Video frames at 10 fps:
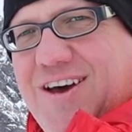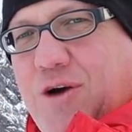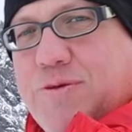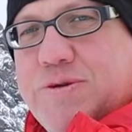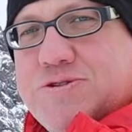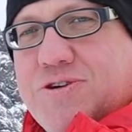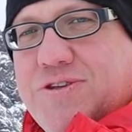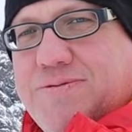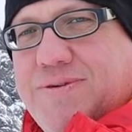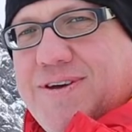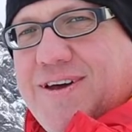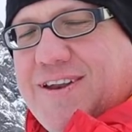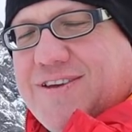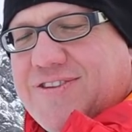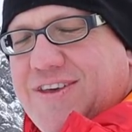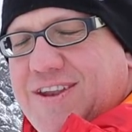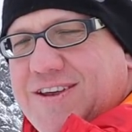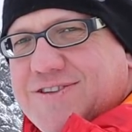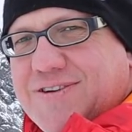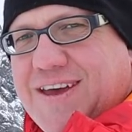hope you enjoy them, and I'll see you at the
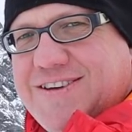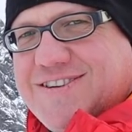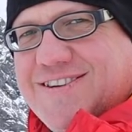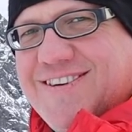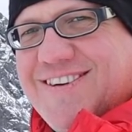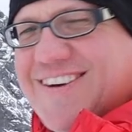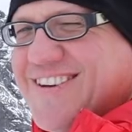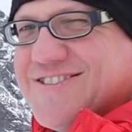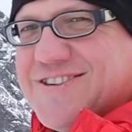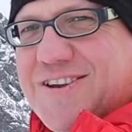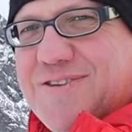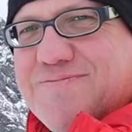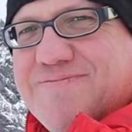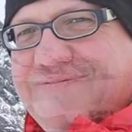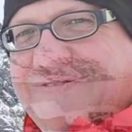next location. Toodaloo.